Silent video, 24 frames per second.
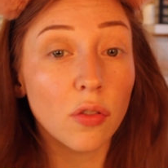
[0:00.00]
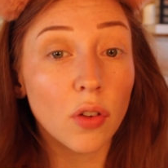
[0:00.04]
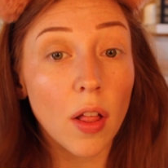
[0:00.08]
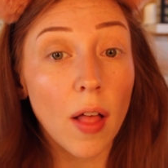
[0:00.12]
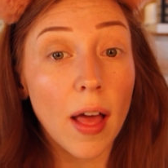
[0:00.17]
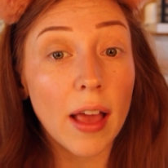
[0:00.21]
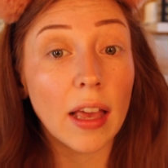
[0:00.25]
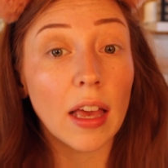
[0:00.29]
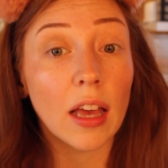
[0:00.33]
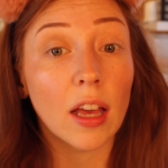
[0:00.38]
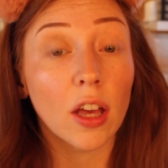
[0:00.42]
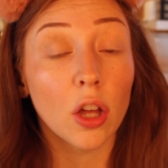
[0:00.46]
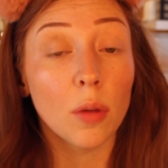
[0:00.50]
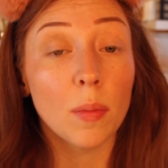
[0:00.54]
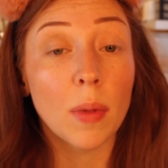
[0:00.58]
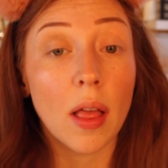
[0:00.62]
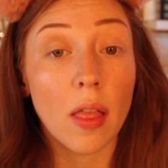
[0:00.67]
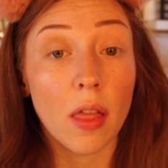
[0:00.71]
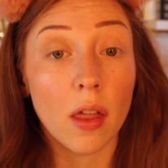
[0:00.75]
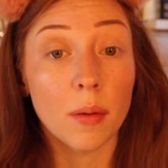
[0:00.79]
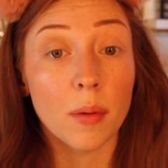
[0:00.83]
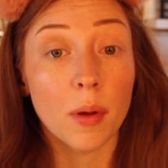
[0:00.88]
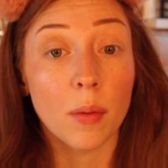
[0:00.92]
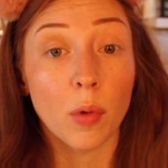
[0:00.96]
feel like it could be
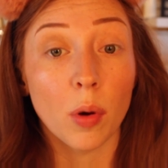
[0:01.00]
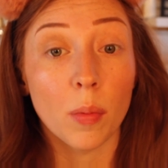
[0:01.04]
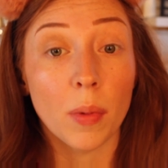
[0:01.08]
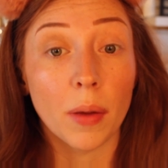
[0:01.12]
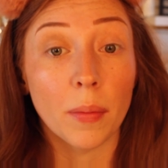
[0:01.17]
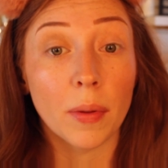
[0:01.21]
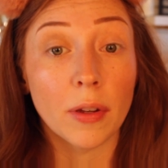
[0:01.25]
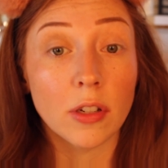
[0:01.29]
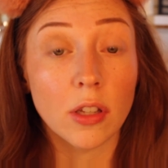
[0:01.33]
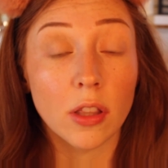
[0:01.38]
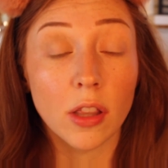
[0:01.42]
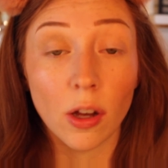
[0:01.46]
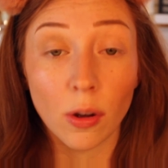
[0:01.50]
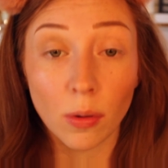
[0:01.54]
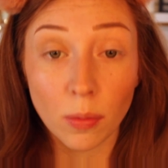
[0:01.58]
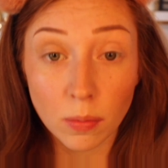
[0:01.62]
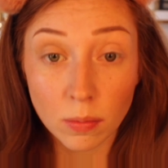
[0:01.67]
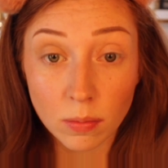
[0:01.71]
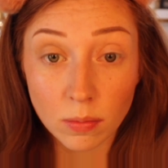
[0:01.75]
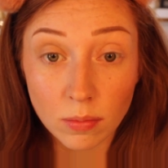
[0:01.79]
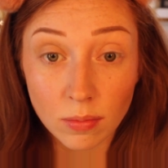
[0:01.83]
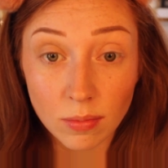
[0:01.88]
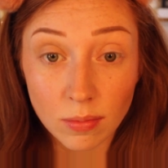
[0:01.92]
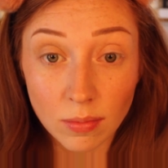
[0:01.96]
a little bit more pigmented, though.
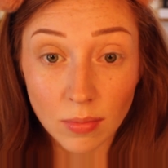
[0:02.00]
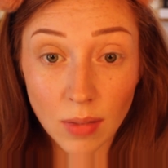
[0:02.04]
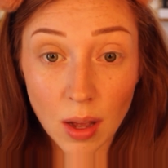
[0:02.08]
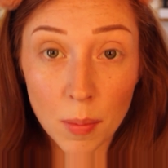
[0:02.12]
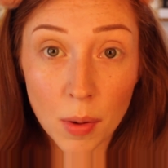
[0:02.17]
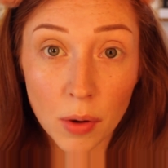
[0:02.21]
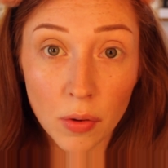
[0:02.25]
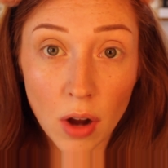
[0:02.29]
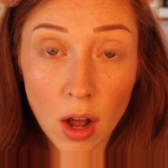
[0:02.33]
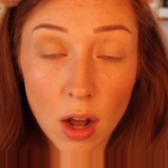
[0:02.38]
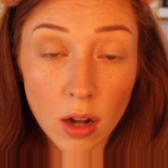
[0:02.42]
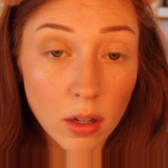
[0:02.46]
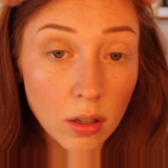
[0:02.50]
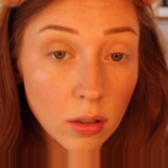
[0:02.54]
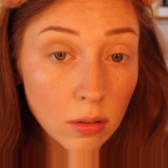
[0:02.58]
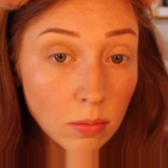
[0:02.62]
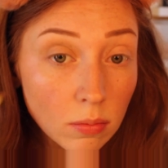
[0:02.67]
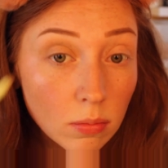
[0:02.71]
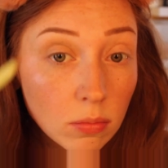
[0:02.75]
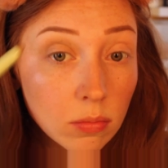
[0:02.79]
Am I wrong?